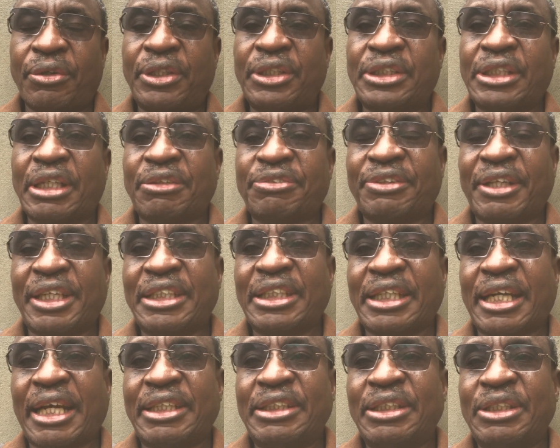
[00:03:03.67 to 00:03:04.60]
he's a
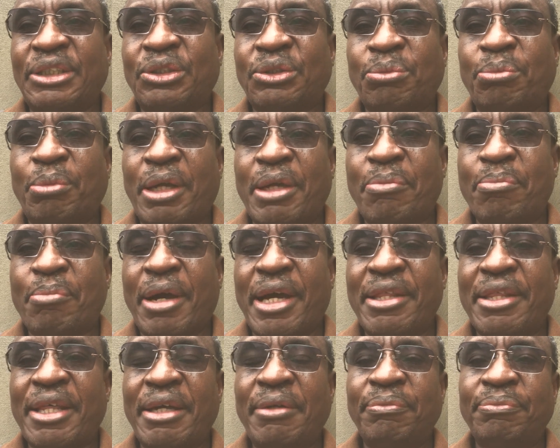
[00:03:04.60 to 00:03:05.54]
first cousin to my
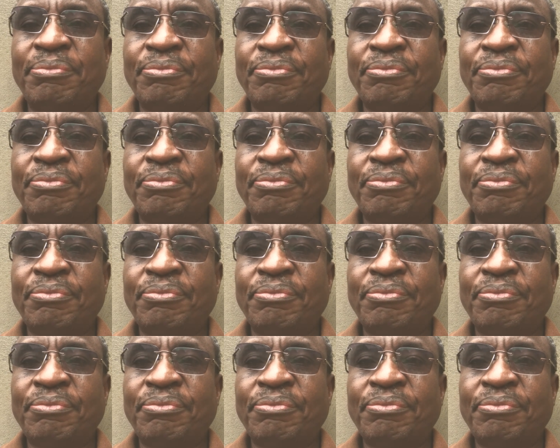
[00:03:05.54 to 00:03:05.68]
mother,